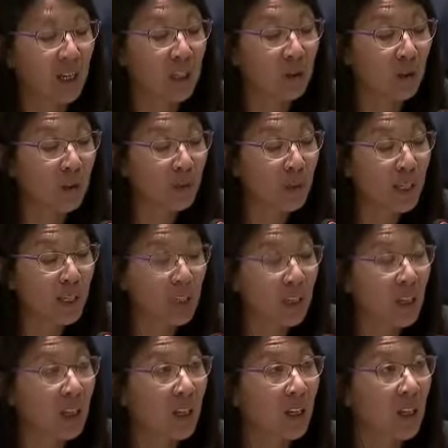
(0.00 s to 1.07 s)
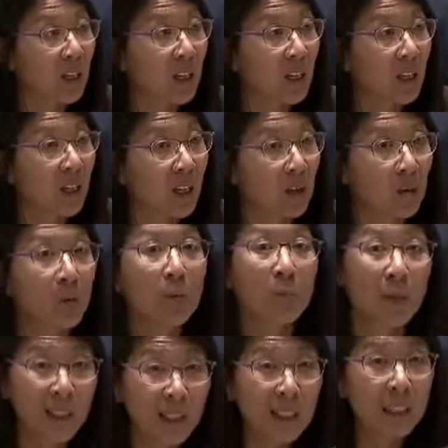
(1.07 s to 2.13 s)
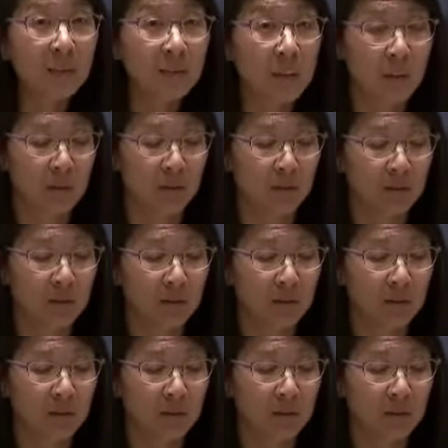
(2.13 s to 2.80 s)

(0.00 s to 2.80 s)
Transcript: He told me, We believed you.